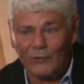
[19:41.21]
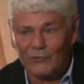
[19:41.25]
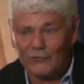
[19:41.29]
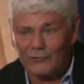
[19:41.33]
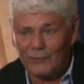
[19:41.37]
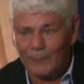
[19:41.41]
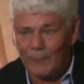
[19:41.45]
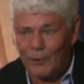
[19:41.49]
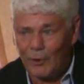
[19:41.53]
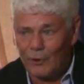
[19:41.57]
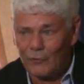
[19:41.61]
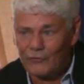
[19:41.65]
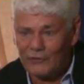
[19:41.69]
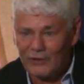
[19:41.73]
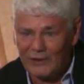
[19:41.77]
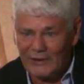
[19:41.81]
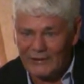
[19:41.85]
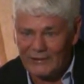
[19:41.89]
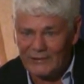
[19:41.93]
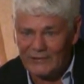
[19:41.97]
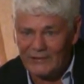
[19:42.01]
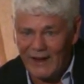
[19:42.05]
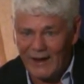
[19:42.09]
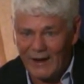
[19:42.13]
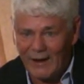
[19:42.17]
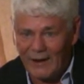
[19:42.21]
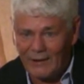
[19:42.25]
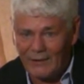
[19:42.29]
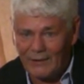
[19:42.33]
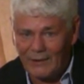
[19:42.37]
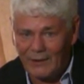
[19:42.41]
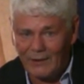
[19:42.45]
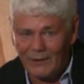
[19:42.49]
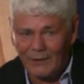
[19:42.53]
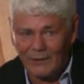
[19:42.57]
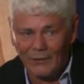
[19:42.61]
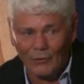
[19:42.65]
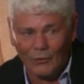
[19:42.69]
was supposedly
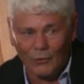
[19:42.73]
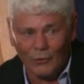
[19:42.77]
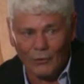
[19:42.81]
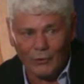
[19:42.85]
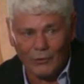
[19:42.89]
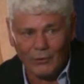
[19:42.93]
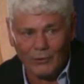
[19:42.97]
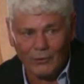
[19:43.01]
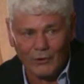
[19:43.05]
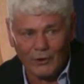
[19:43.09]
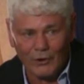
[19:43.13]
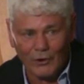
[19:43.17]
Dale